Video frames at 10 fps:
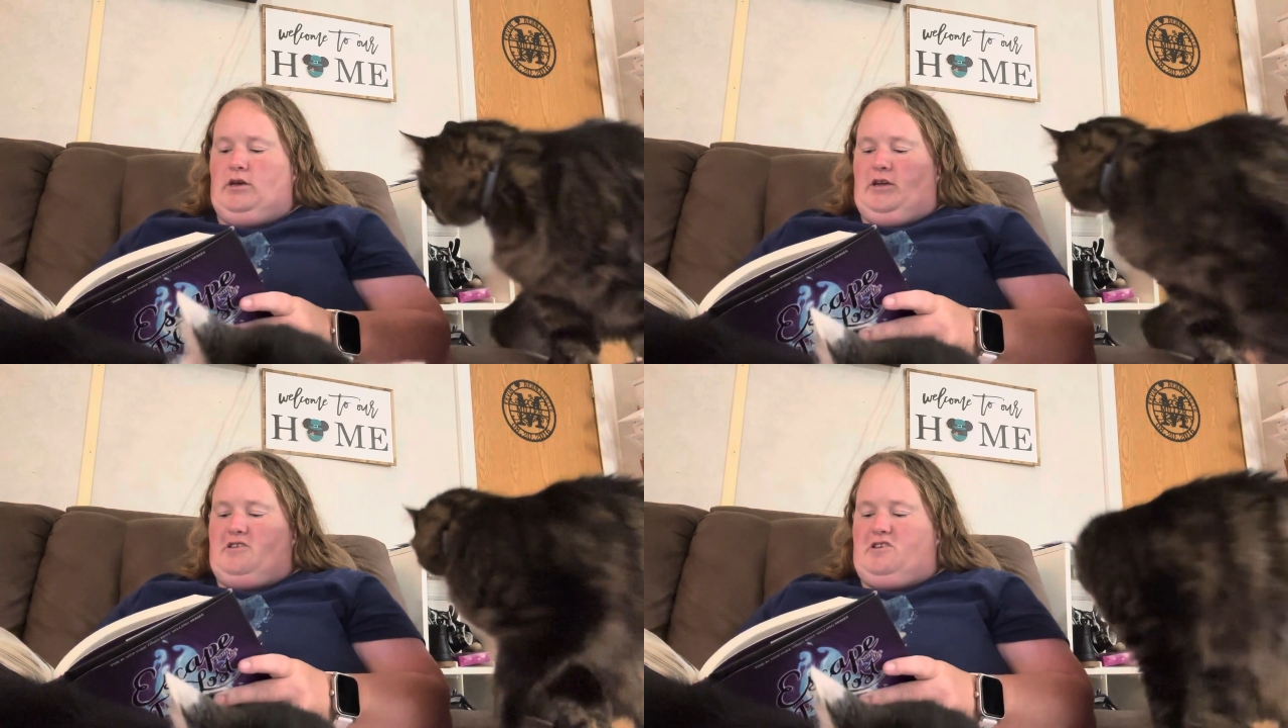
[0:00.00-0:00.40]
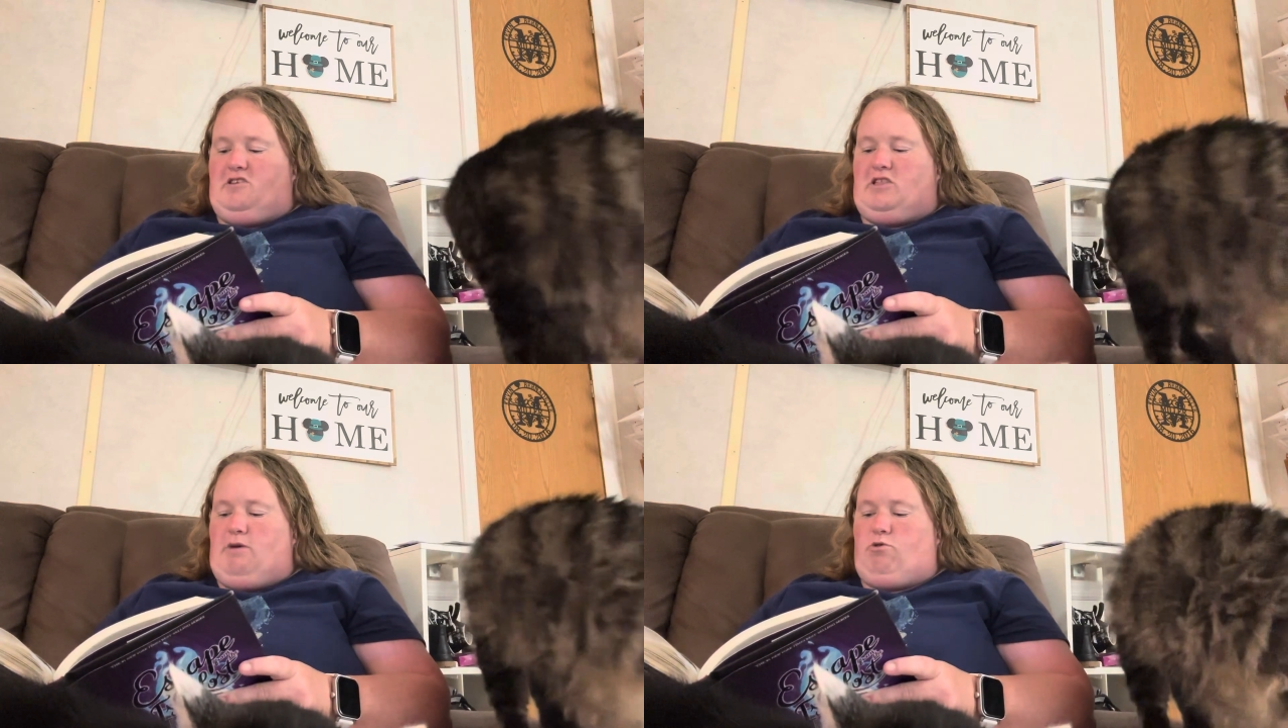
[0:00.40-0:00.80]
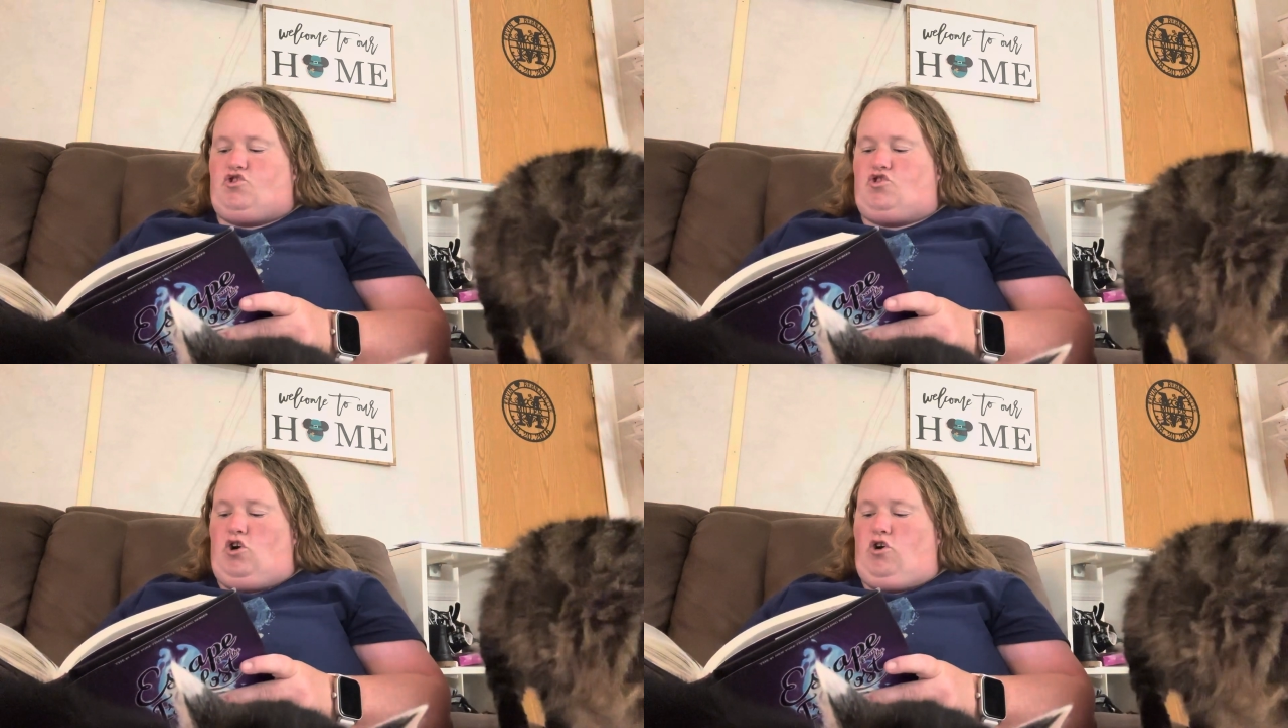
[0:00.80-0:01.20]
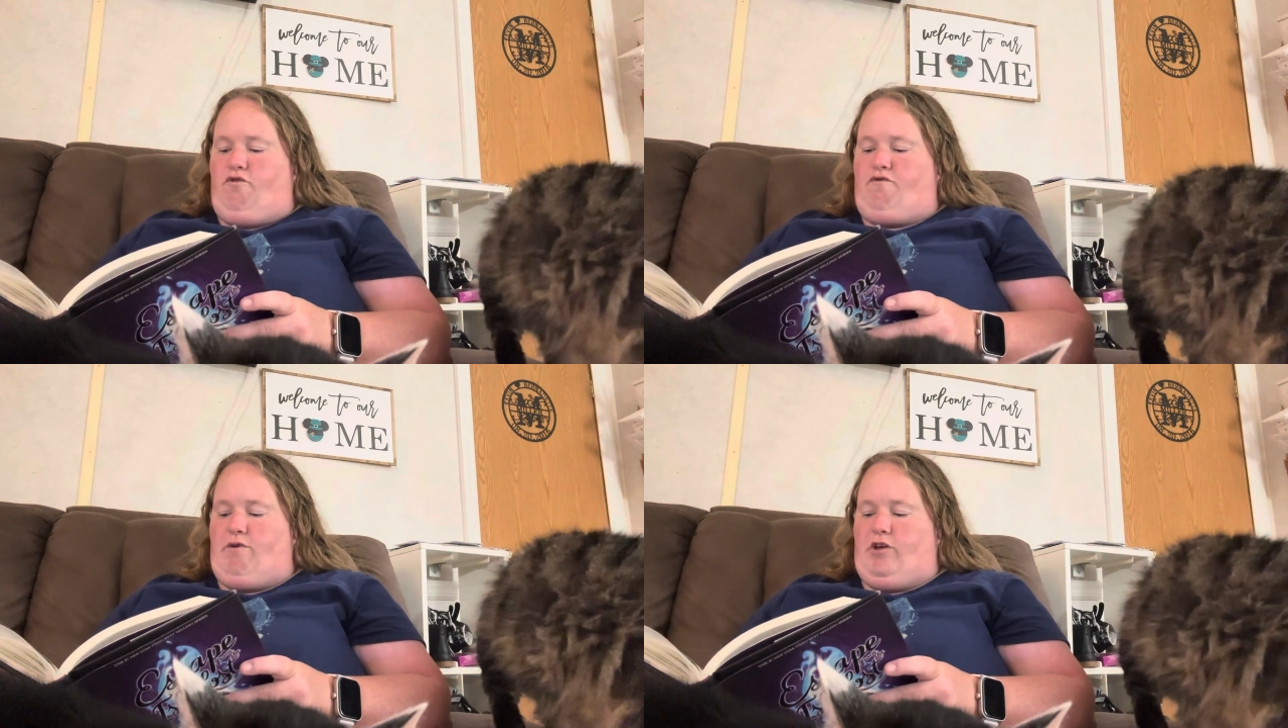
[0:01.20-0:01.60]
Since they were so
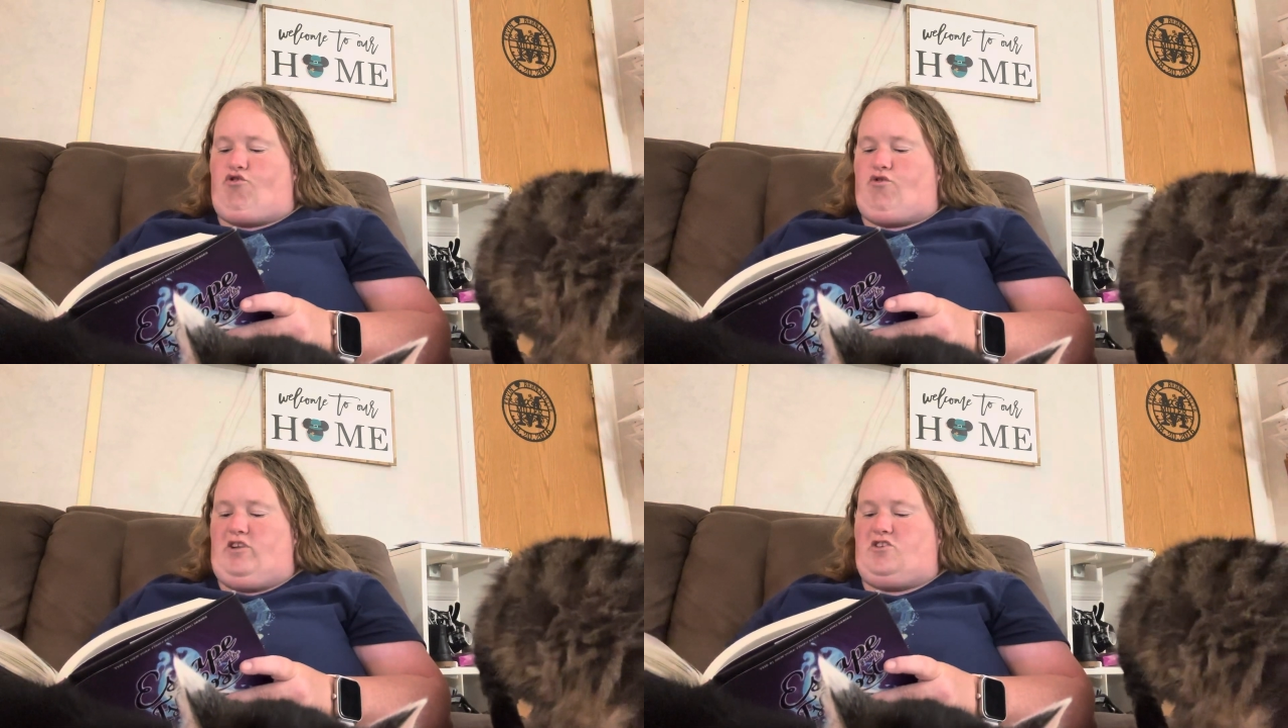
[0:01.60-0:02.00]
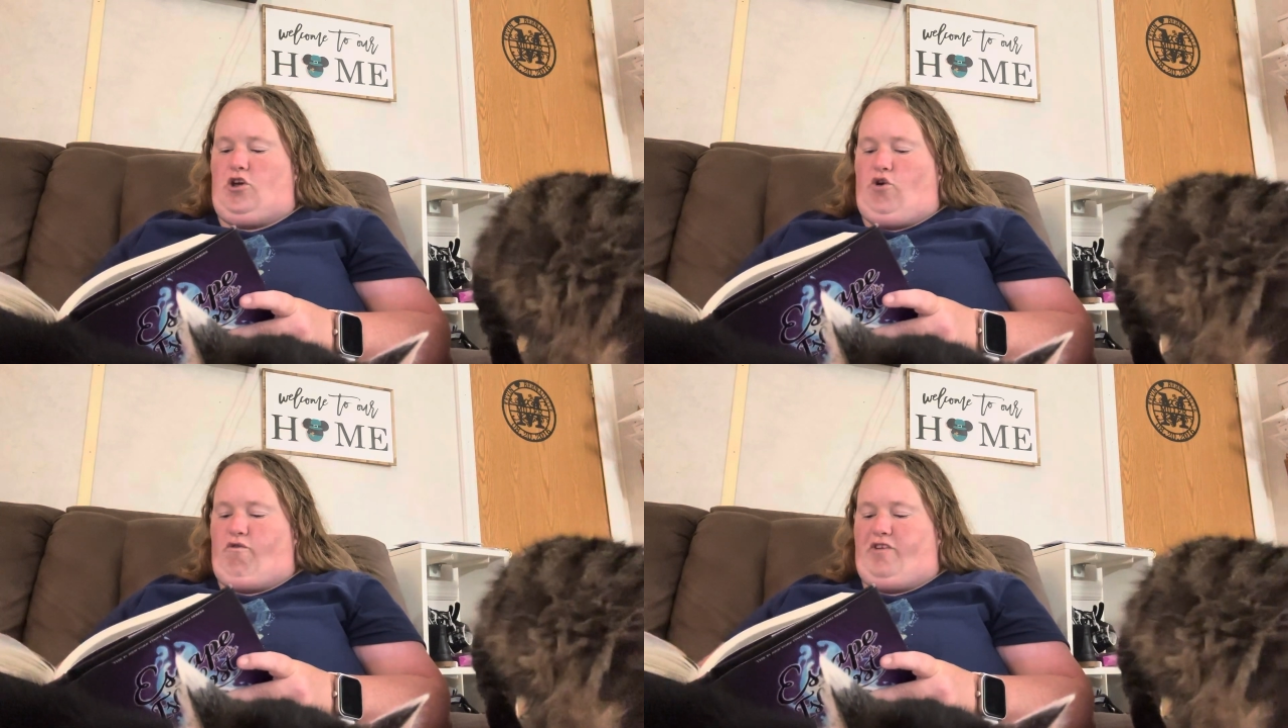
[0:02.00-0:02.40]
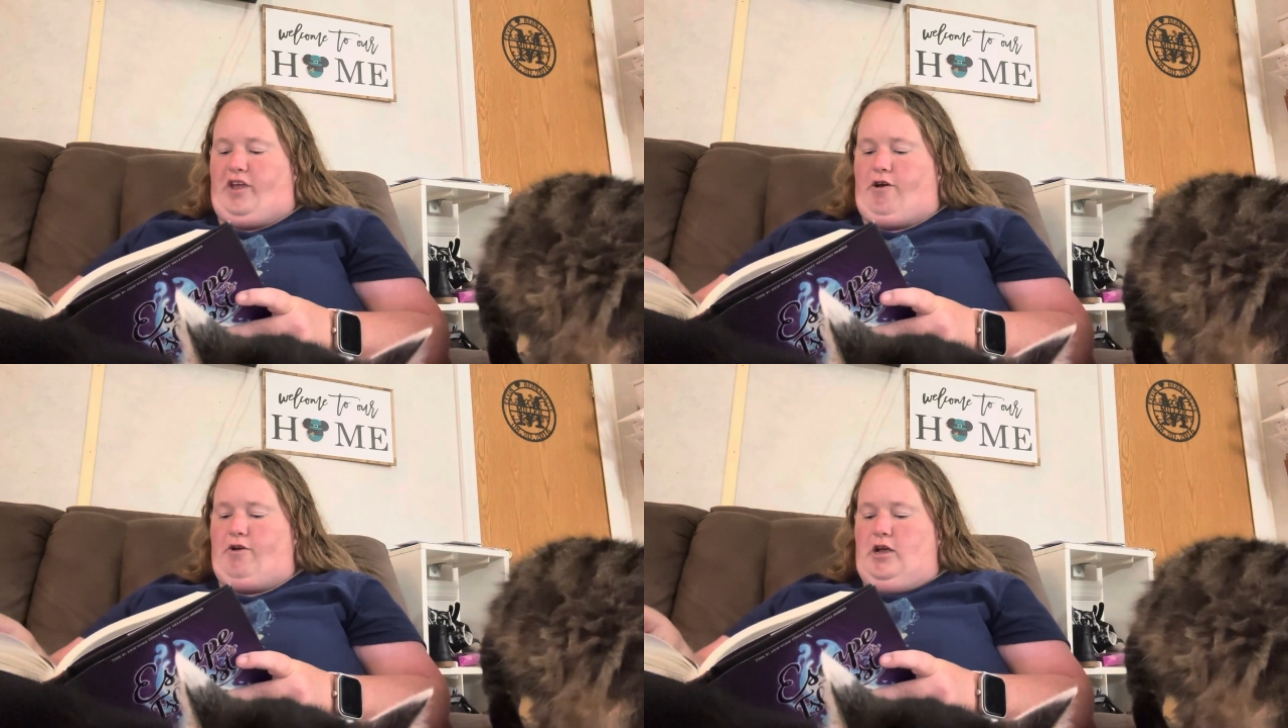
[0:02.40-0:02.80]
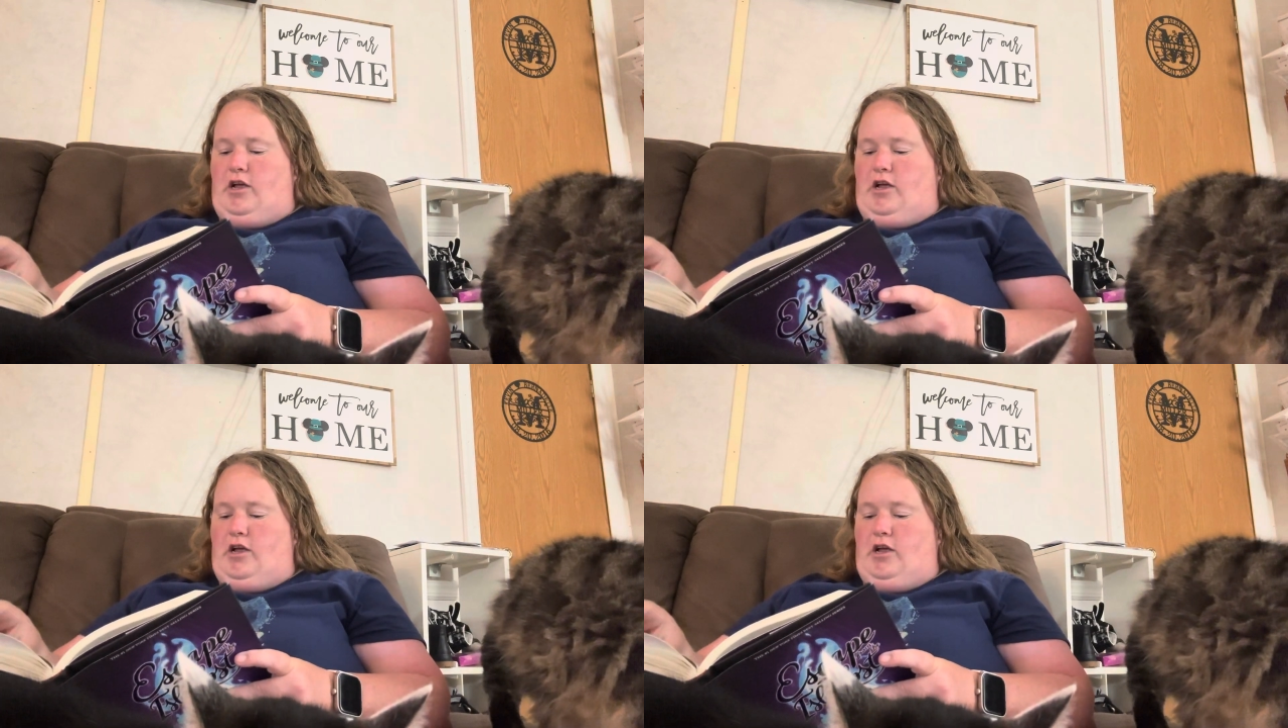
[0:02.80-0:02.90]
very trusting over there,